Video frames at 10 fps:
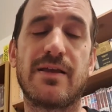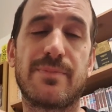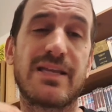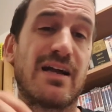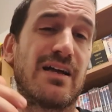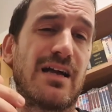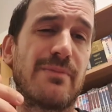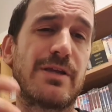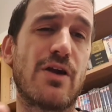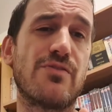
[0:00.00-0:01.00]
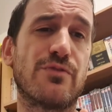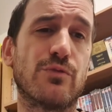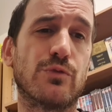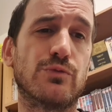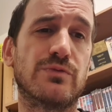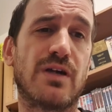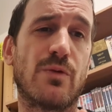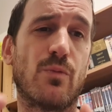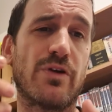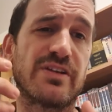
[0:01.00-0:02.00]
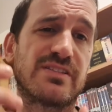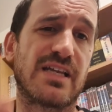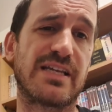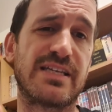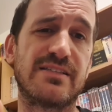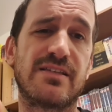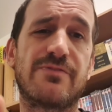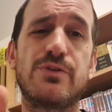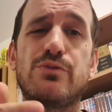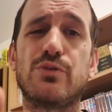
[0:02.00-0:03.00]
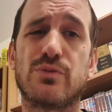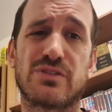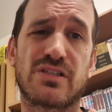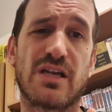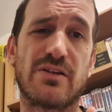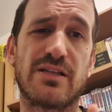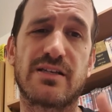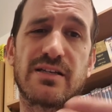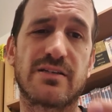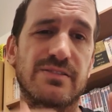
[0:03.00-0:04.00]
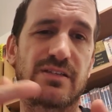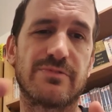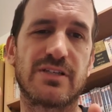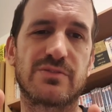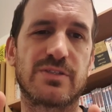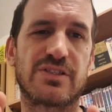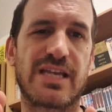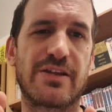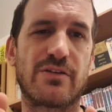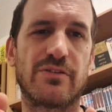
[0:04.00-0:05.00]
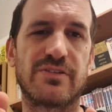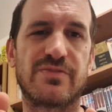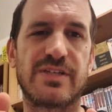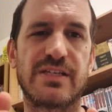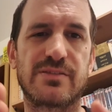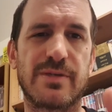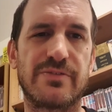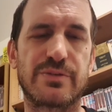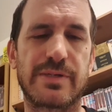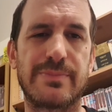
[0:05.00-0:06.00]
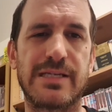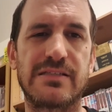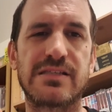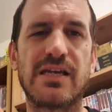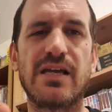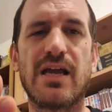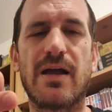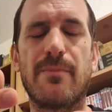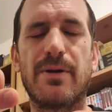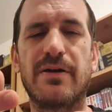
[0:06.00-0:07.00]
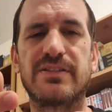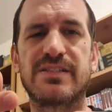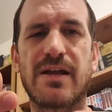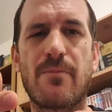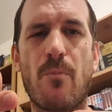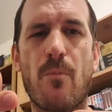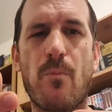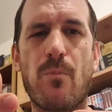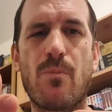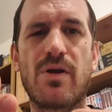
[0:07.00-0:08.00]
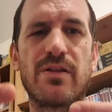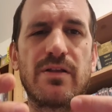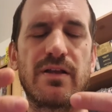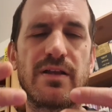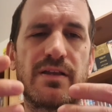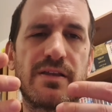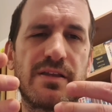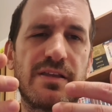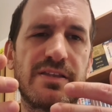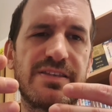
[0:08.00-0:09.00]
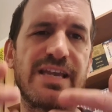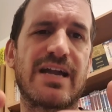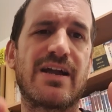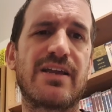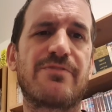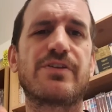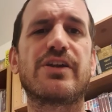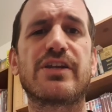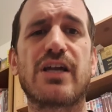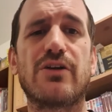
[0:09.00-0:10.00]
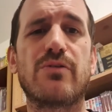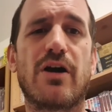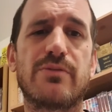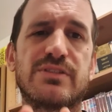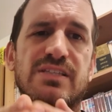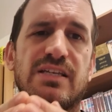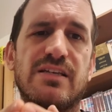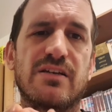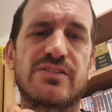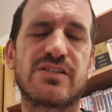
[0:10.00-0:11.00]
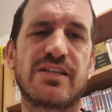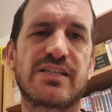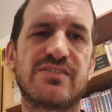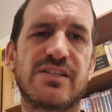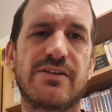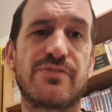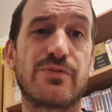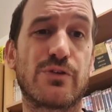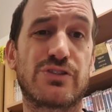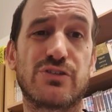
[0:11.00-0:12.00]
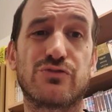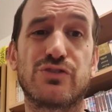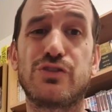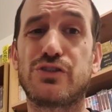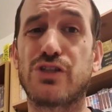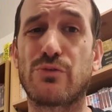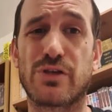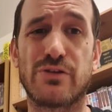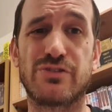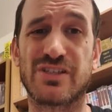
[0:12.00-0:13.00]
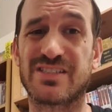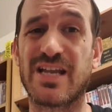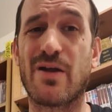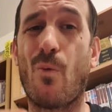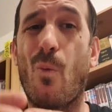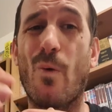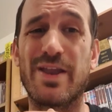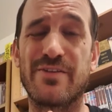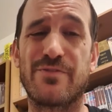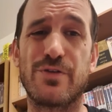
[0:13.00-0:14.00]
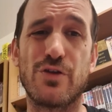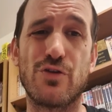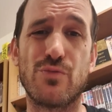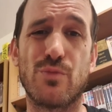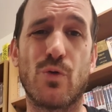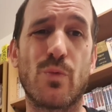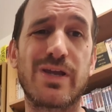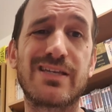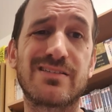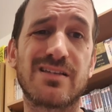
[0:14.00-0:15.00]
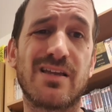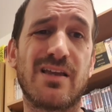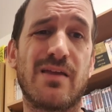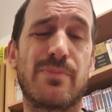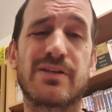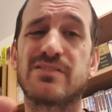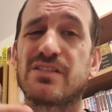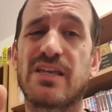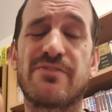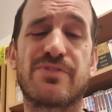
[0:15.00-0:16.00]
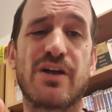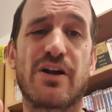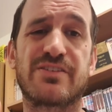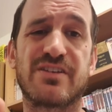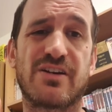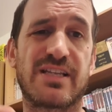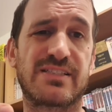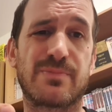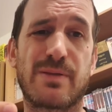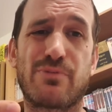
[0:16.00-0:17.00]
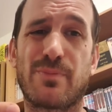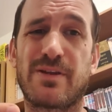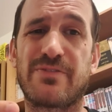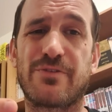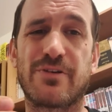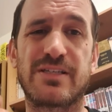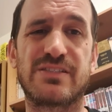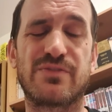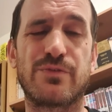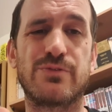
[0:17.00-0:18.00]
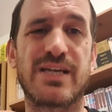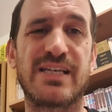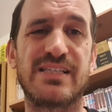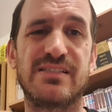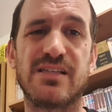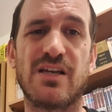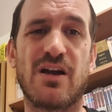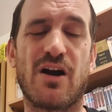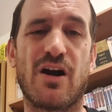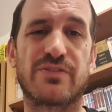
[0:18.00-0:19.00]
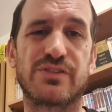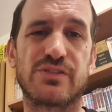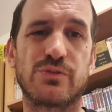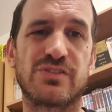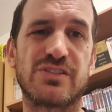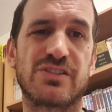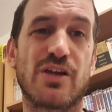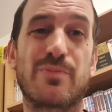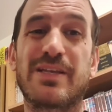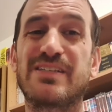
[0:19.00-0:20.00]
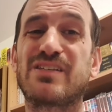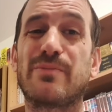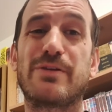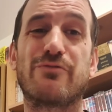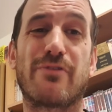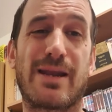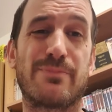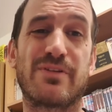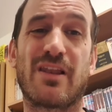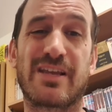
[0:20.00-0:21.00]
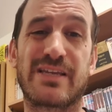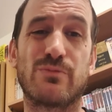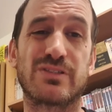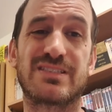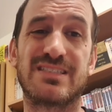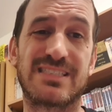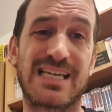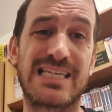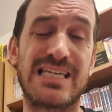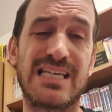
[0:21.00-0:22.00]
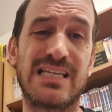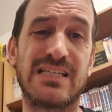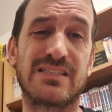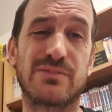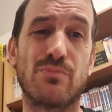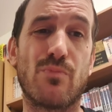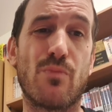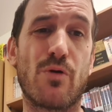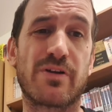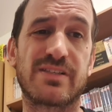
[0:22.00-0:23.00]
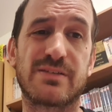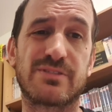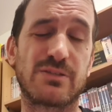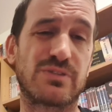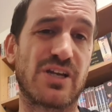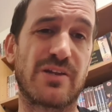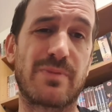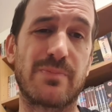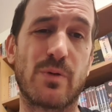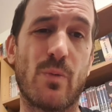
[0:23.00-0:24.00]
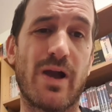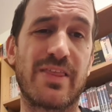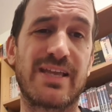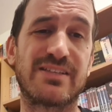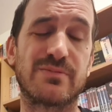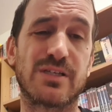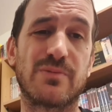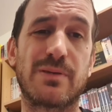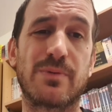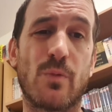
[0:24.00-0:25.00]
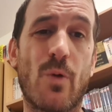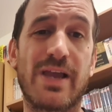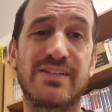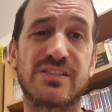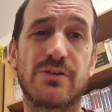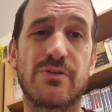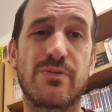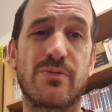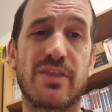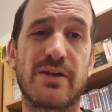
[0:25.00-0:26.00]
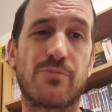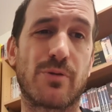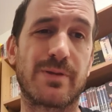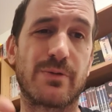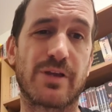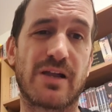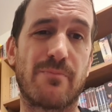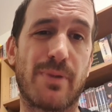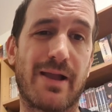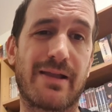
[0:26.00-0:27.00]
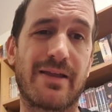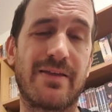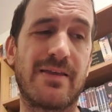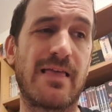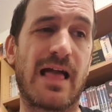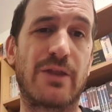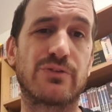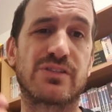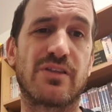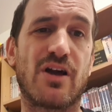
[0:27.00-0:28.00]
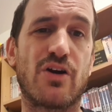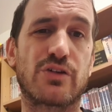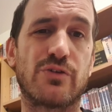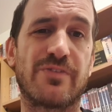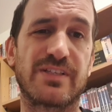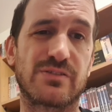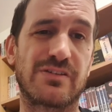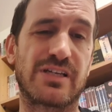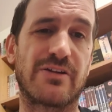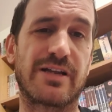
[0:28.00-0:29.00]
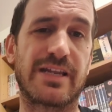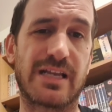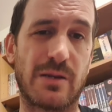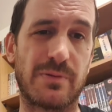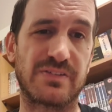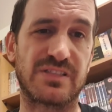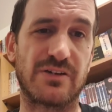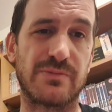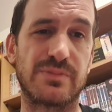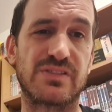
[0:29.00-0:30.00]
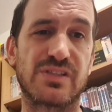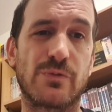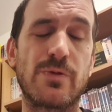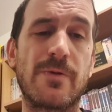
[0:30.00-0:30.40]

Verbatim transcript: but yeah, I mean, overall, what I'd say is if you do want to go, because like, I realise we're getting on on this video, it's going over 20 minutes, but um, yeah, if you're going to go, I would say I'd certainly consider if you've got children, don't go just yet. Wait a few more weeks because if I, would estimate probably for at least a few days after the store's initial opening, it's going to be rammed like it was today. Tomorrow, because they were still turning people away, they ended up turning people away, so they'll probably want to come back. And also, the hardcore fans are going to go again a couple of times. So,